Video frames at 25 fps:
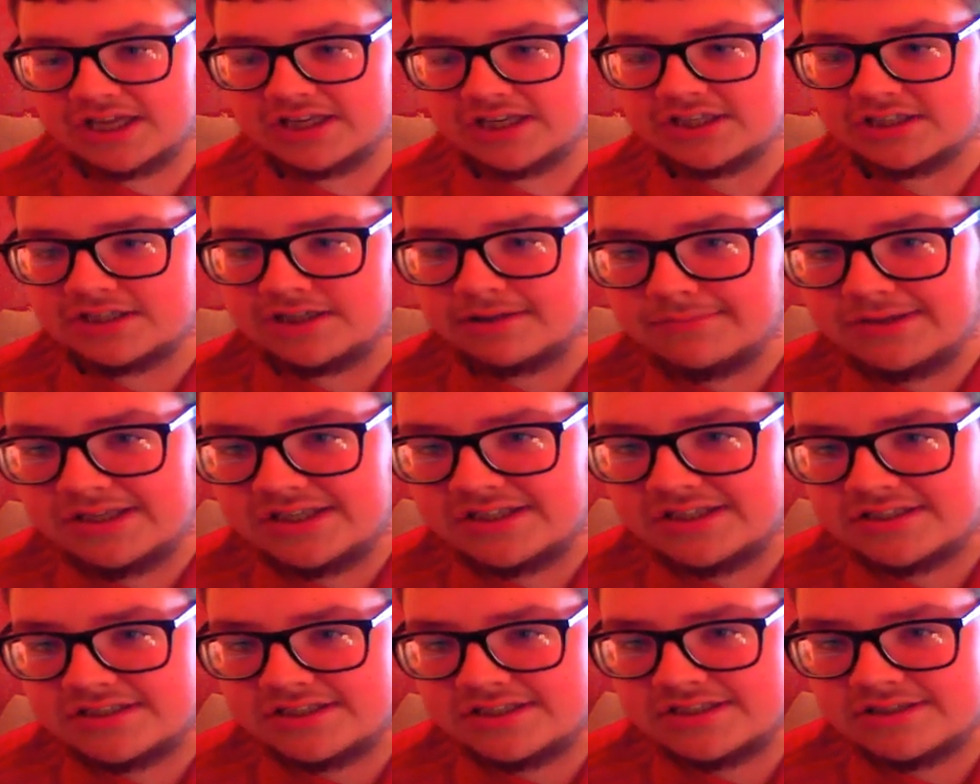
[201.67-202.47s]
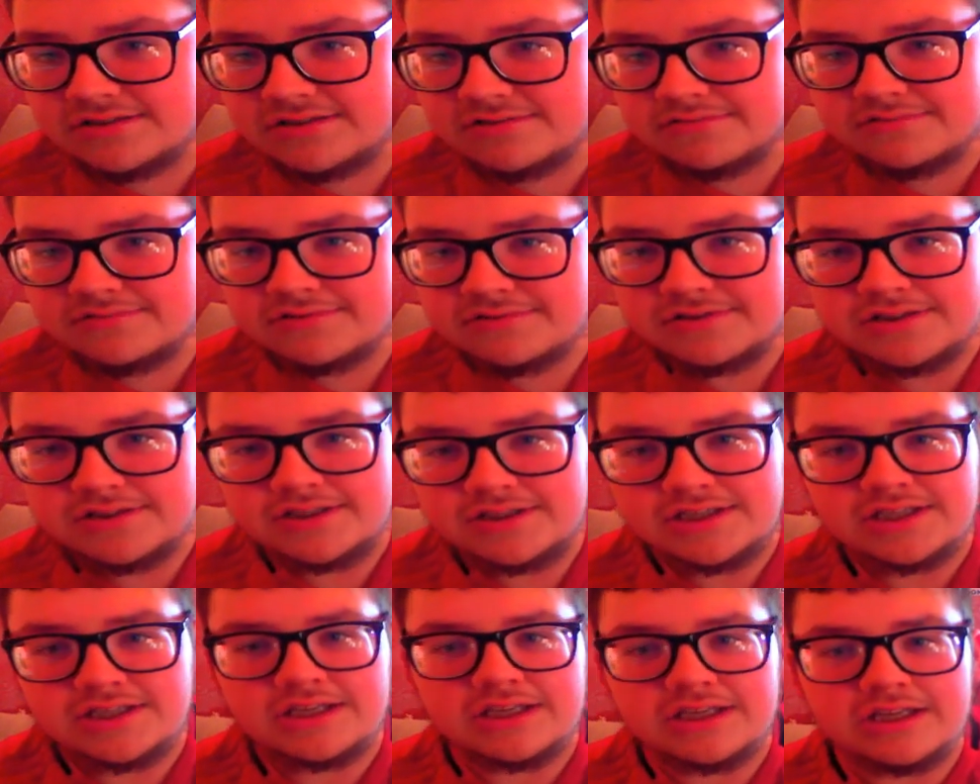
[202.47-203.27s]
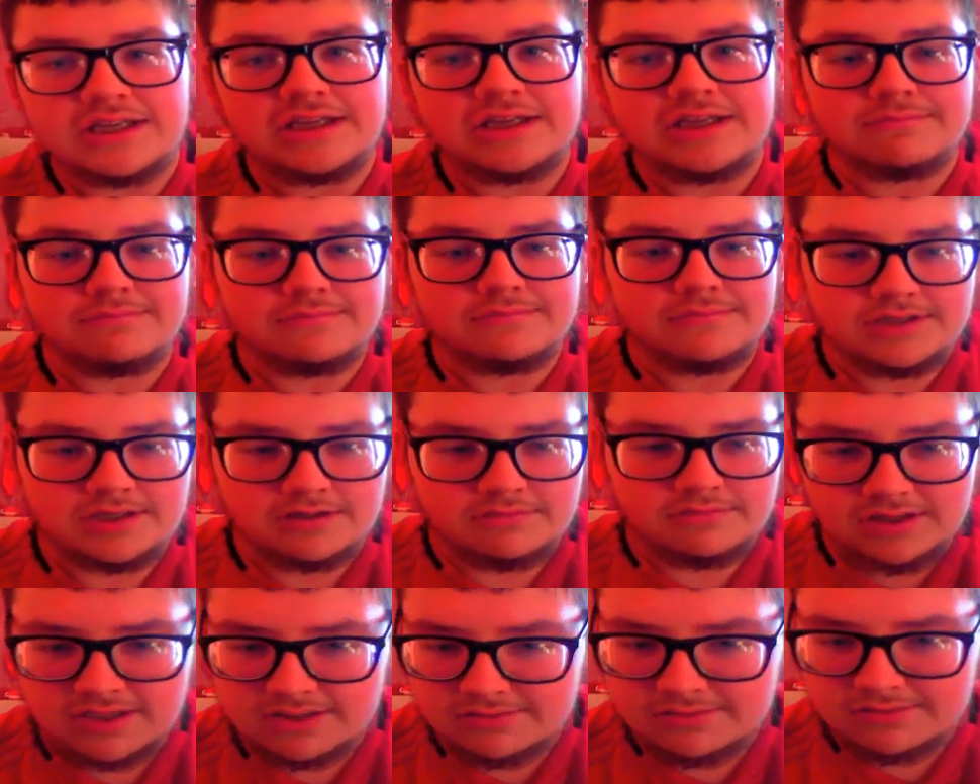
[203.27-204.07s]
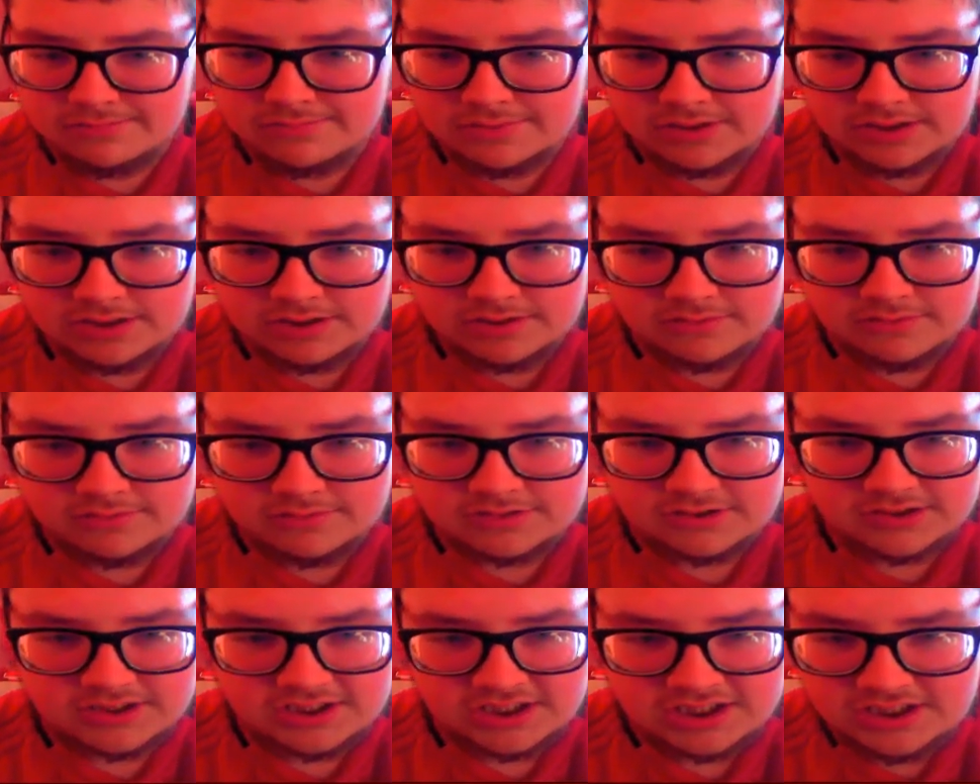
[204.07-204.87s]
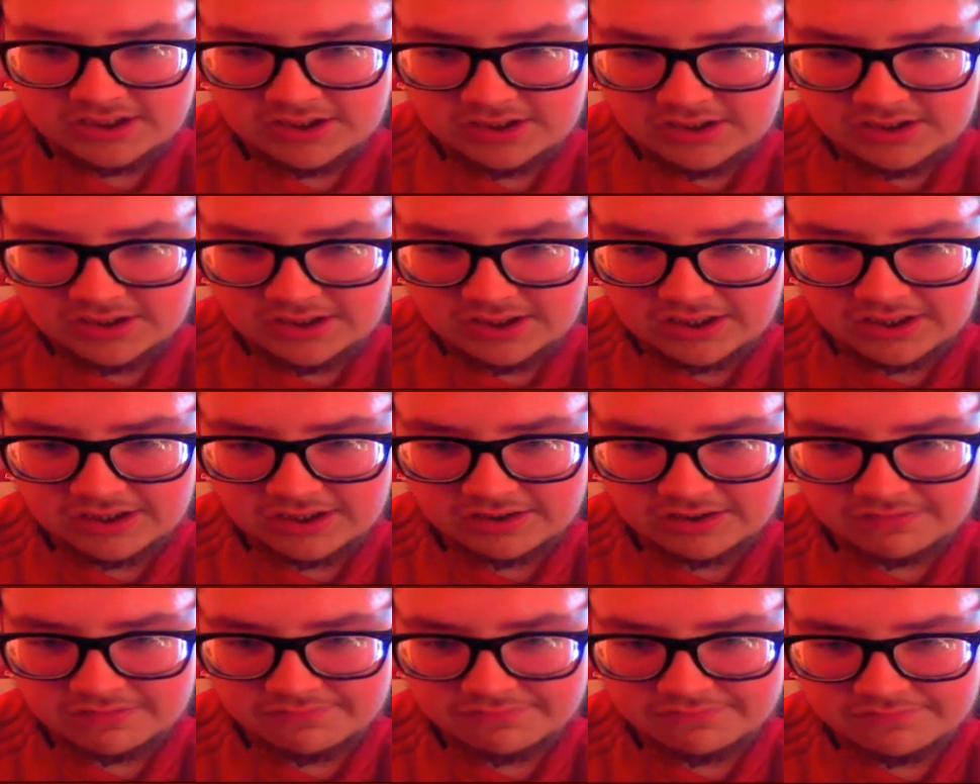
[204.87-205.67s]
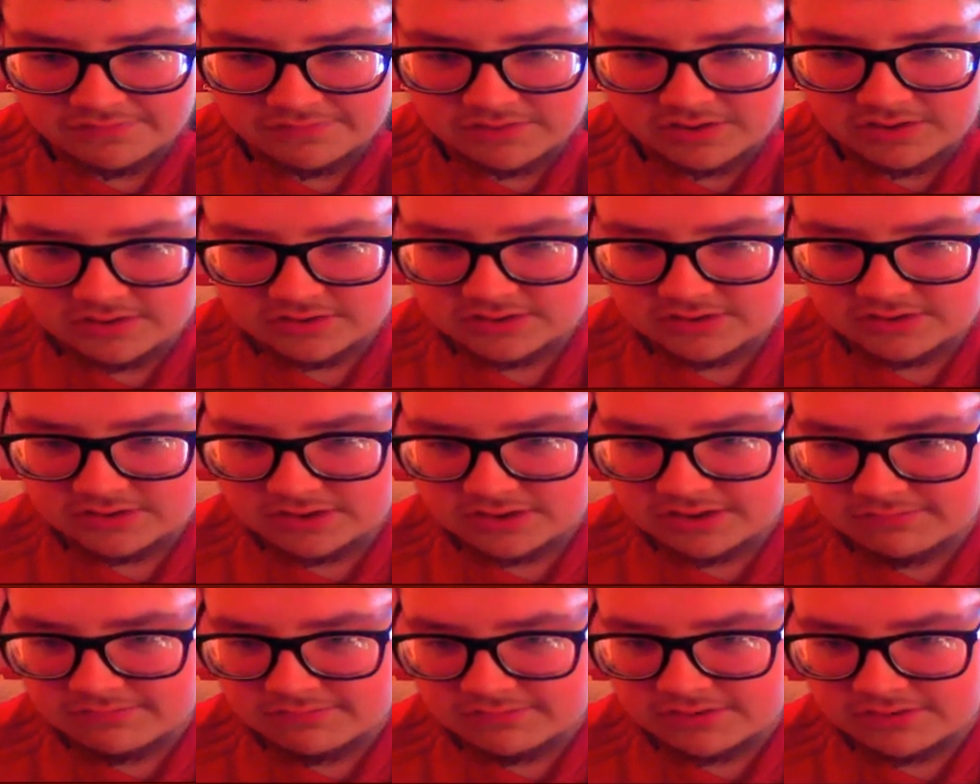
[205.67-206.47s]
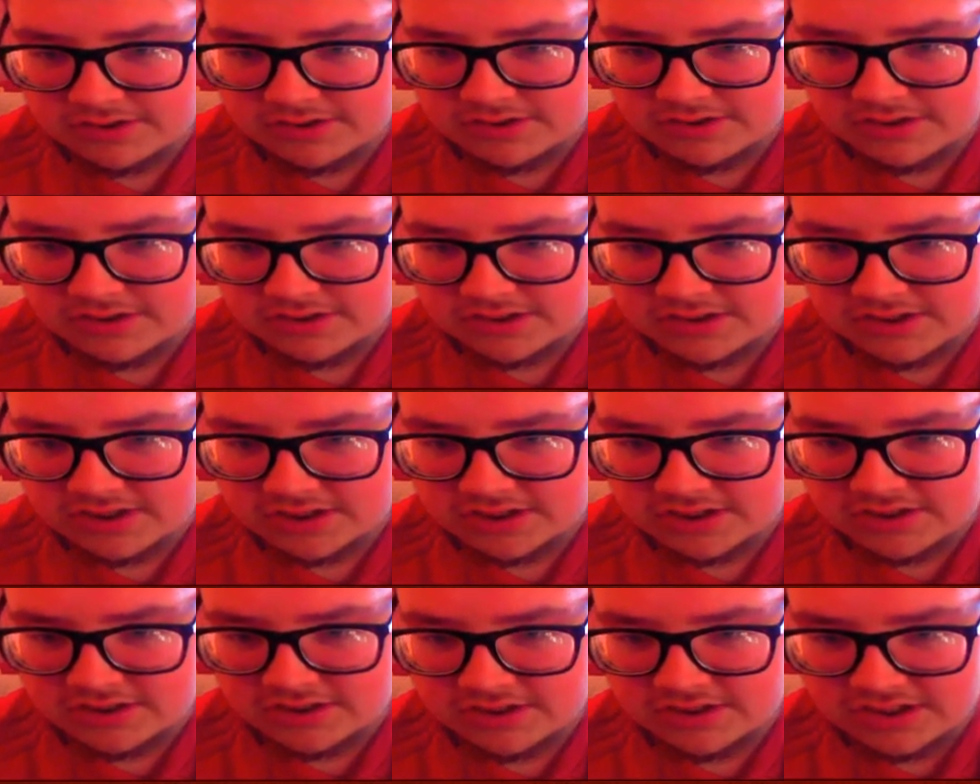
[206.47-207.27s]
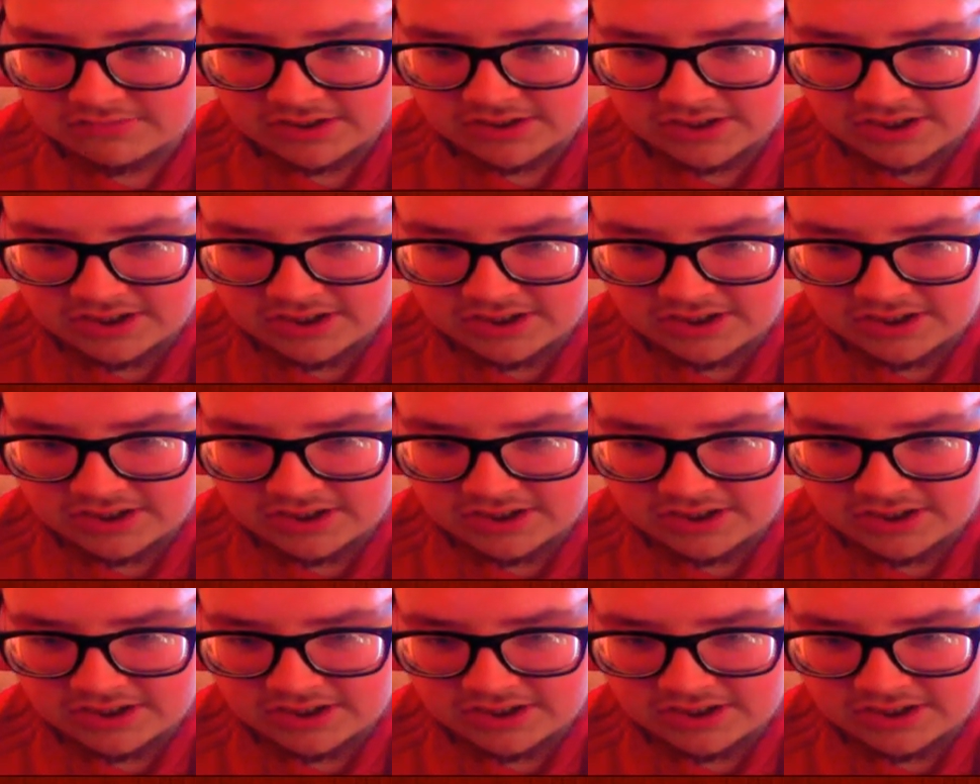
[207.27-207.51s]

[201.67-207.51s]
at the comments. Why am I going on here? Let me just get shot up quickly.